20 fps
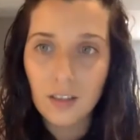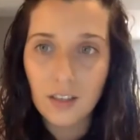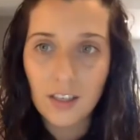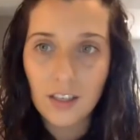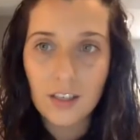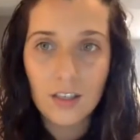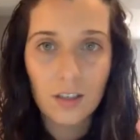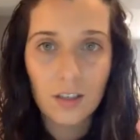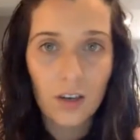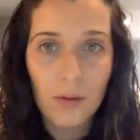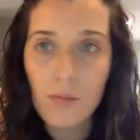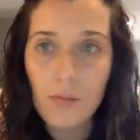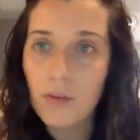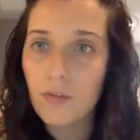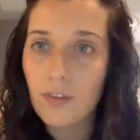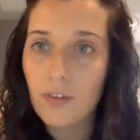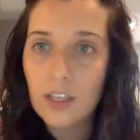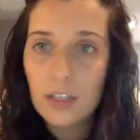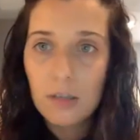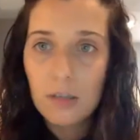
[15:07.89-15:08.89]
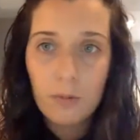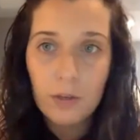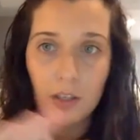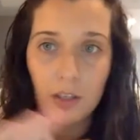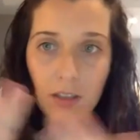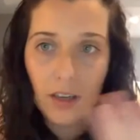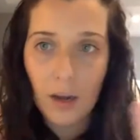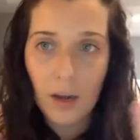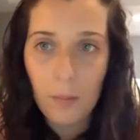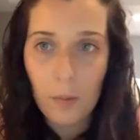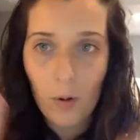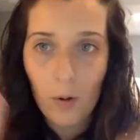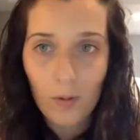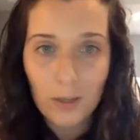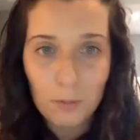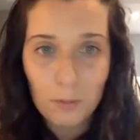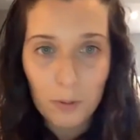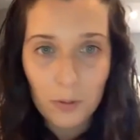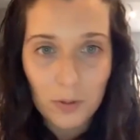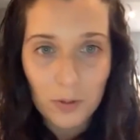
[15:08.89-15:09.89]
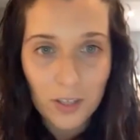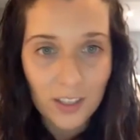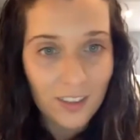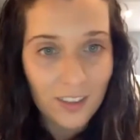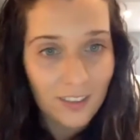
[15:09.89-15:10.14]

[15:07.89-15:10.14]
Instagram and Facebook, I'm always posting.